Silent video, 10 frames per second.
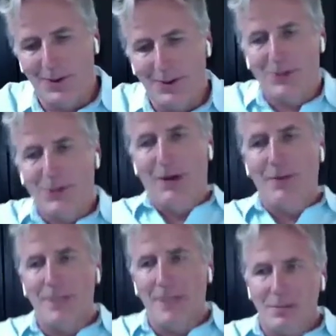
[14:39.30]

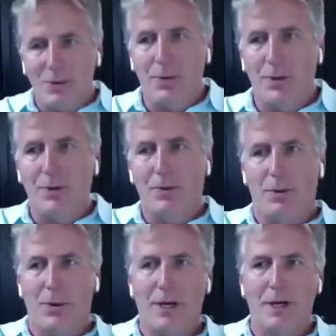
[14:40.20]
oftentimes we're
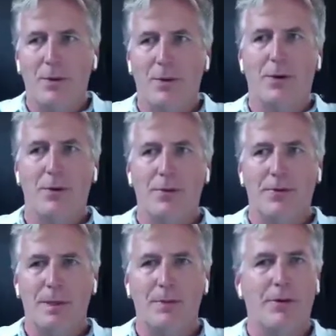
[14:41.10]
working with a group
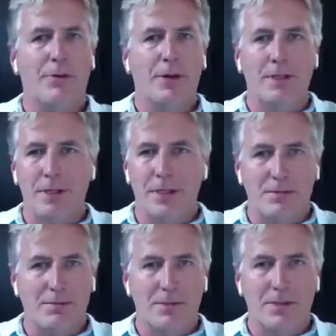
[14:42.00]
of people, for
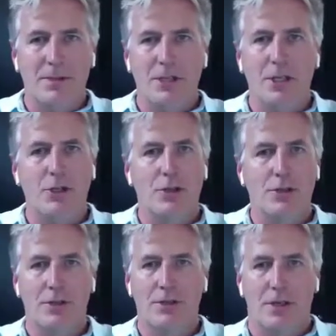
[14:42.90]
instance,
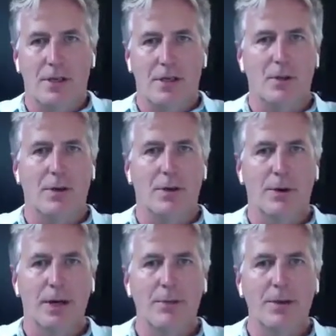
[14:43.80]
teachers.
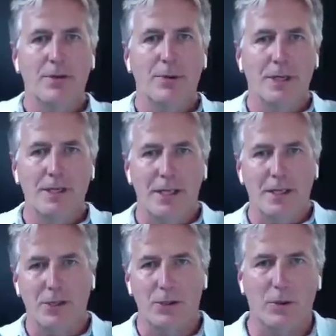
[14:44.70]
We're helping to
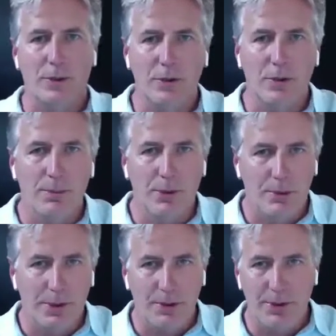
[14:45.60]
redesign a school. We do a
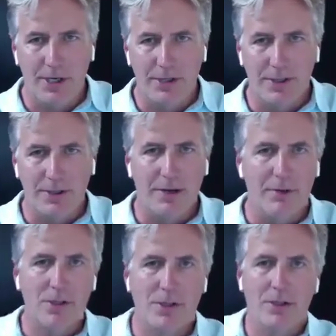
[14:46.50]
pro bono project
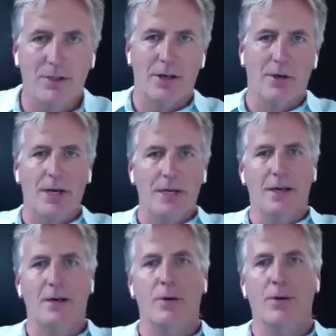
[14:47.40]
every single year. Right
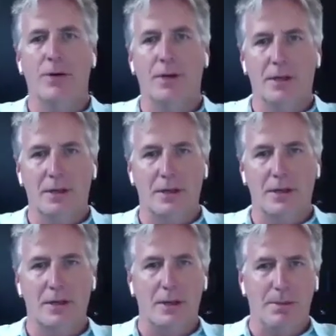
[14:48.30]
now we're doing
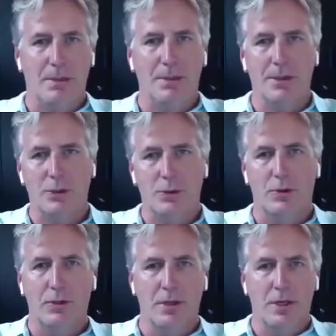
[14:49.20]
a public school